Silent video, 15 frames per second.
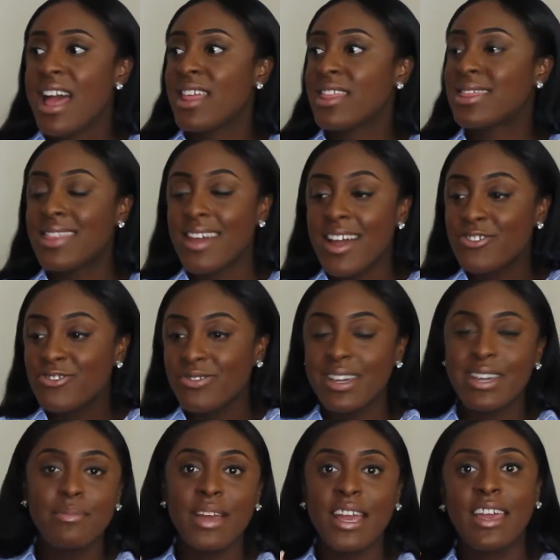Third
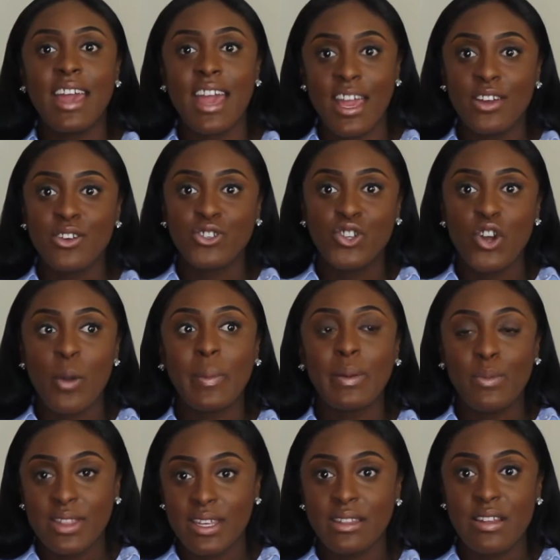dream, getting a job
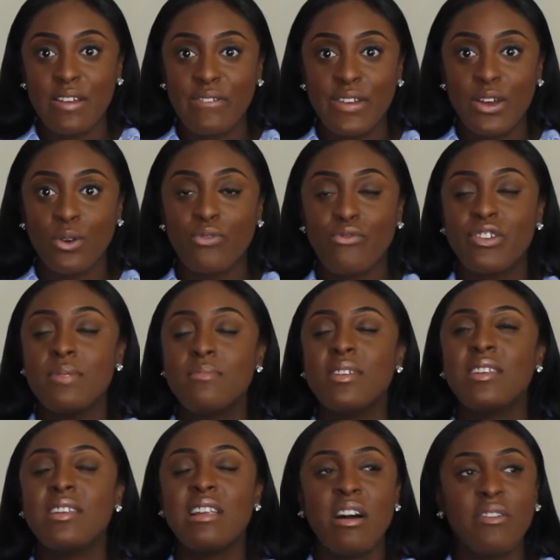within the field.
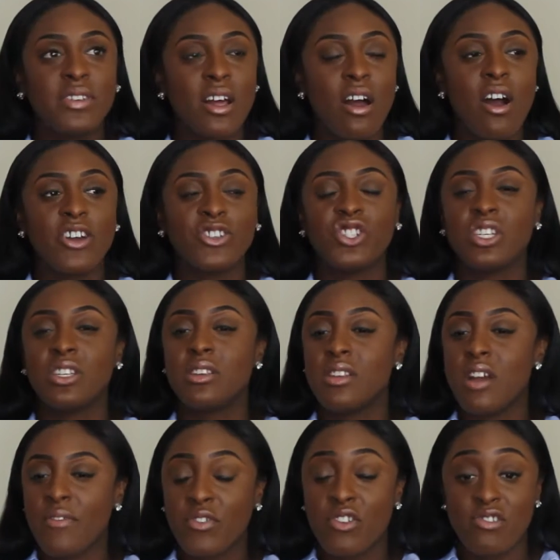Reem loved art. She
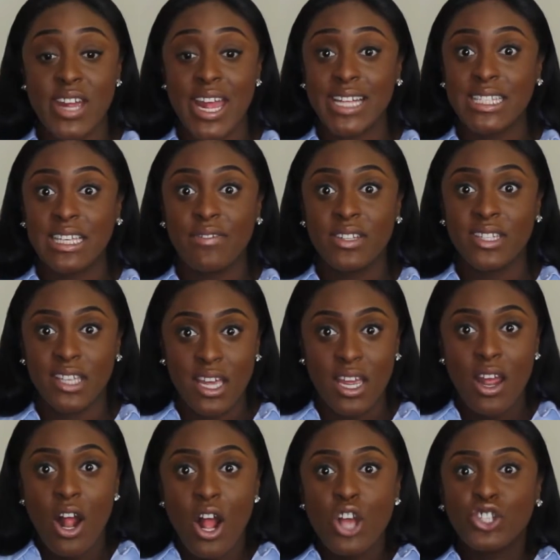loved creativity.